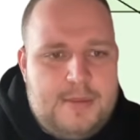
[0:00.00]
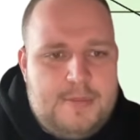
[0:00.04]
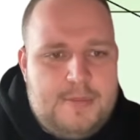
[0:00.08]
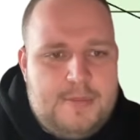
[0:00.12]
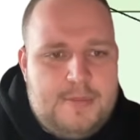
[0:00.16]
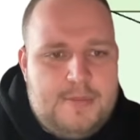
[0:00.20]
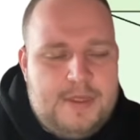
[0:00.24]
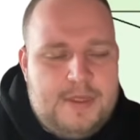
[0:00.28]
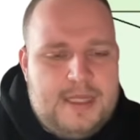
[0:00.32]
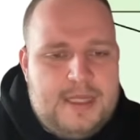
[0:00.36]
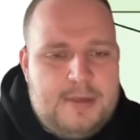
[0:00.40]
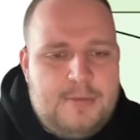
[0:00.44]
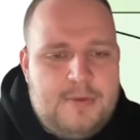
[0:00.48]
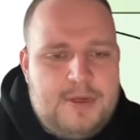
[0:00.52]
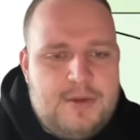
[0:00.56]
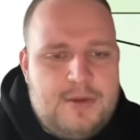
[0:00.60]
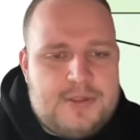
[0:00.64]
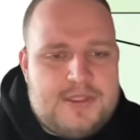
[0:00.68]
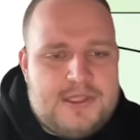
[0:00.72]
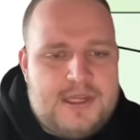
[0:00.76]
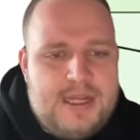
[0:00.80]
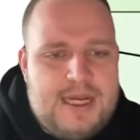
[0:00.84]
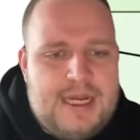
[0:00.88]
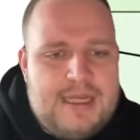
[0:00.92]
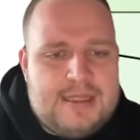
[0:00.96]
but then we
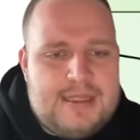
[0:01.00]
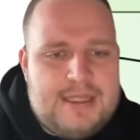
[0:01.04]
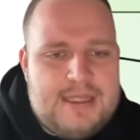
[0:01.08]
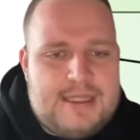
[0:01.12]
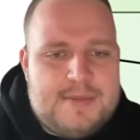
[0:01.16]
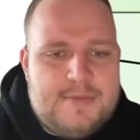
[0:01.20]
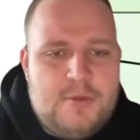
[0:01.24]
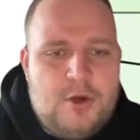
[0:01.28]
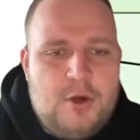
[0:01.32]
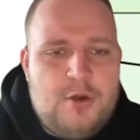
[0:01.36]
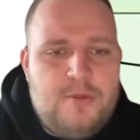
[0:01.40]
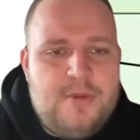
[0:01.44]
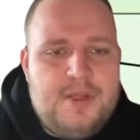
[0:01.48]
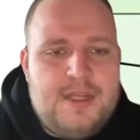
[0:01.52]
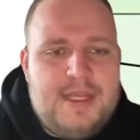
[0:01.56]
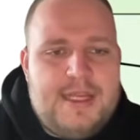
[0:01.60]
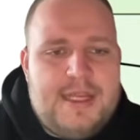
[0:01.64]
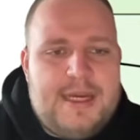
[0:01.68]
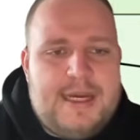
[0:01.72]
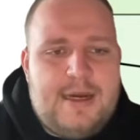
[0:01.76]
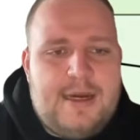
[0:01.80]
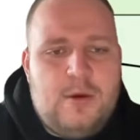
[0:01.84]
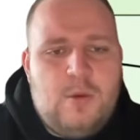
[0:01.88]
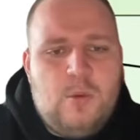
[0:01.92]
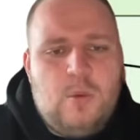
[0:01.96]
also had this moment
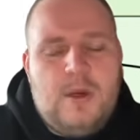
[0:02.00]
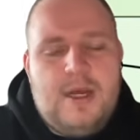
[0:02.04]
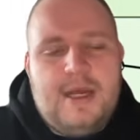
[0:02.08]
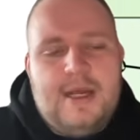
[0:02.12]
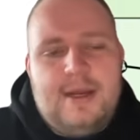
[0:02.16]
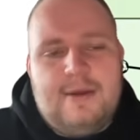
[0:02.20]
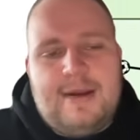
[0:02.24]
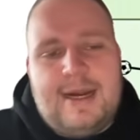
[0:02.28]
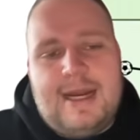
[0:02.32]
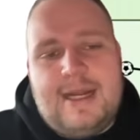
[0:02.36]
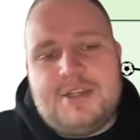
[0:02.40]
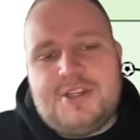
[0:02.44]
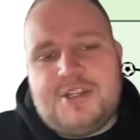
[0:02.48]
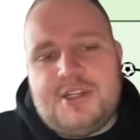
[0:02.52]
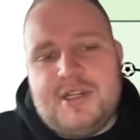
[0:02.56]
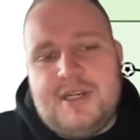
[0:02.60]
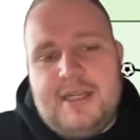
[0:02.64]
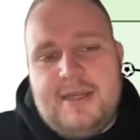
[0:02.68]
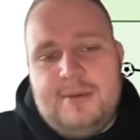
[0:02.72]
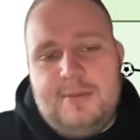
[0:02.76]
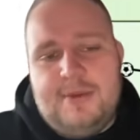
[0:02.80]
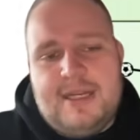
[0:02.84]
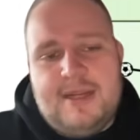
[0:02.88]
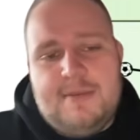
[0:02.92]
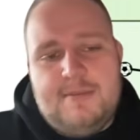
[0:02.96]
now where
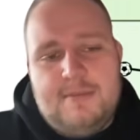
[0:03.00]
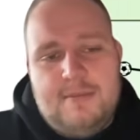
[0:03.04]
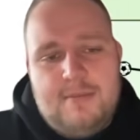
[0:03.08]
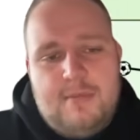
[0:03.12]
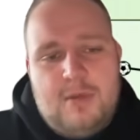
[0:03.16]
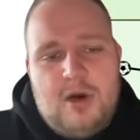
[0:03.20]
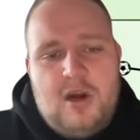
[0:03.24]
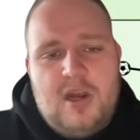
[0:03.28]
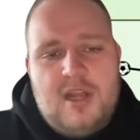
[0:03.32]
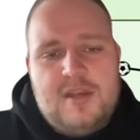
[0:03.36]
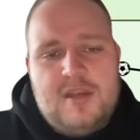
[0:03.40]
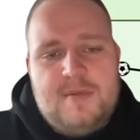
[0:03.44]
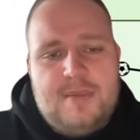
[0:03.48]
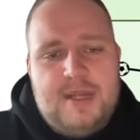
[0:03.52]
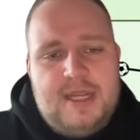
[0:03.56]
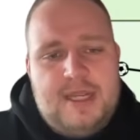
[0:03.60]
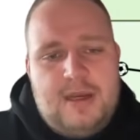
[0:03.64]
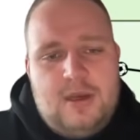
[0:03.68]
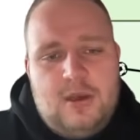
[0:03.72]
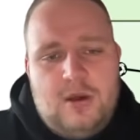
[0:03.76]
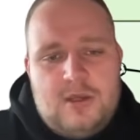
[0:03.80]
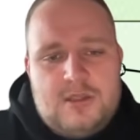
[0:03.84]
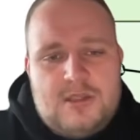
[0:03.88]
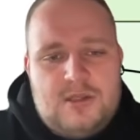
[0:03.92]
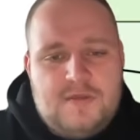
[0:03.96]
actually we didn't mind being
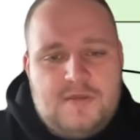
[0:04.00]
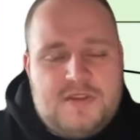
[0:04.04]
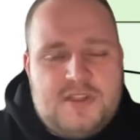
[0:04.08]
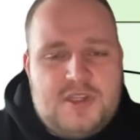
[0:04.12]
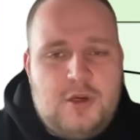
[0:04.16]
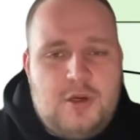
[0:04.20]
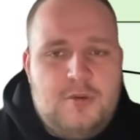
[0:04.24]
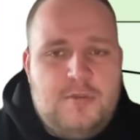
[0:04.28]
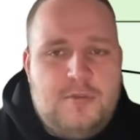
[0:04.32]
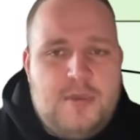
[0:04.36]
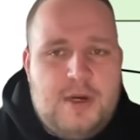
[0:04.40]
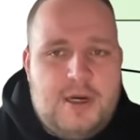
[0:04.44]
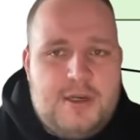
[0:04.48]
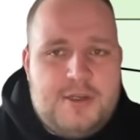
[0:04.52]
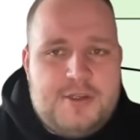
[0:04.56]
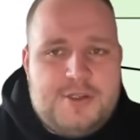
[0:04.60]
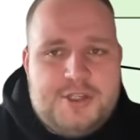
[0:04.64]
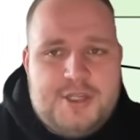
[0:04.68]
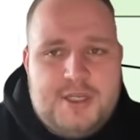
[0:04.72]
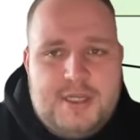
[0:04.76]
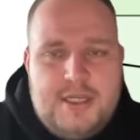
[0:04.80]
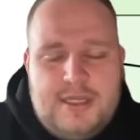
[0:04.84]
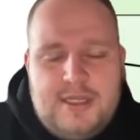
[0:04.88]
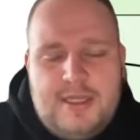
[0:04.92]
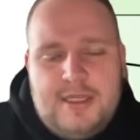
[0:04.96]
locked off so much.